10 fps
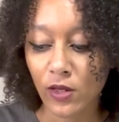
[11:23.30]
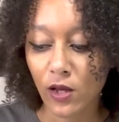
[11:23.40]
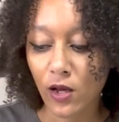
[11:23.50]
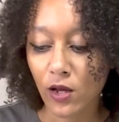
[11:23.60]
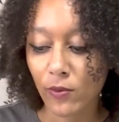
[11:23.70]

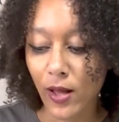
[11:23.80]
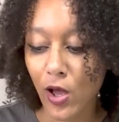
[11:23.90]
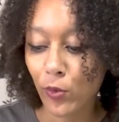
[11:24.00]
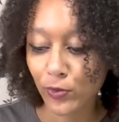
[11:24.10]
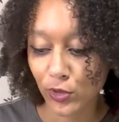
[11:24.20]

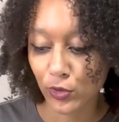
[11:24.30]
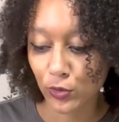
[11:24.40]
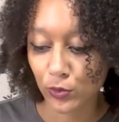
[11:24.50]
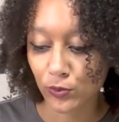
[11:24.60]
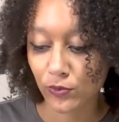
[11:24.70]
help
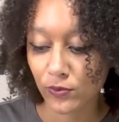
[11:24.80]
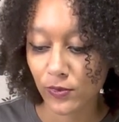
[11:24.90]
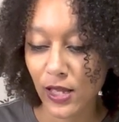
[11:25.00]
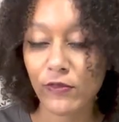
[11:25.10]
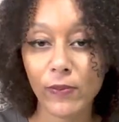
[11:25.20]
you
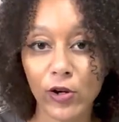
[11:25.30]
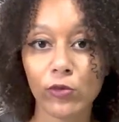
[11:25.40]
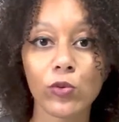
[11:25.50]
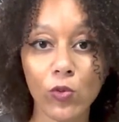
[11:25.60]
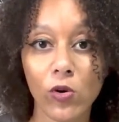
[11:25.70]
have a better
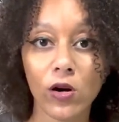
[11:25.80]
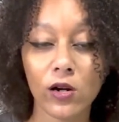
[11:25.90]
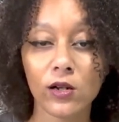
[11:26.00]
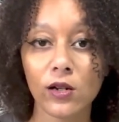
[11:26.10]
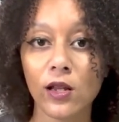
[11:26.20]

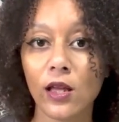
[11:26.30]
reward